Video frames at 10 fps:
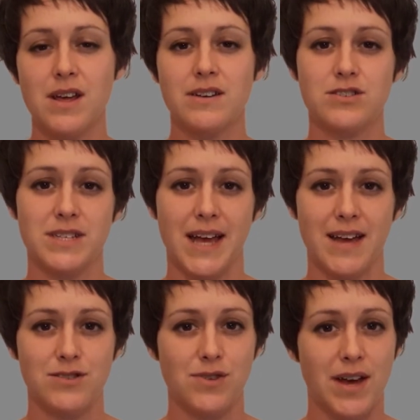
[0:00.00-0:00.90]
just like
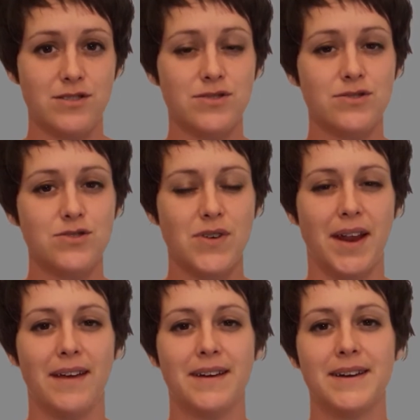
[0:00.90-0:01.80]
education or
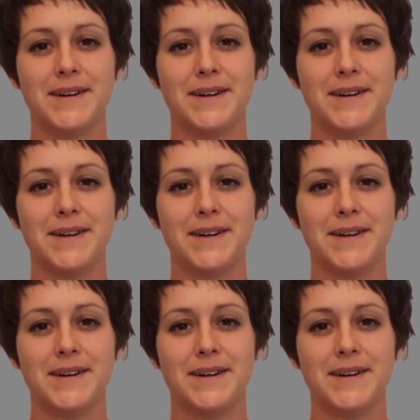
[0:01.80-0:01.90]
training.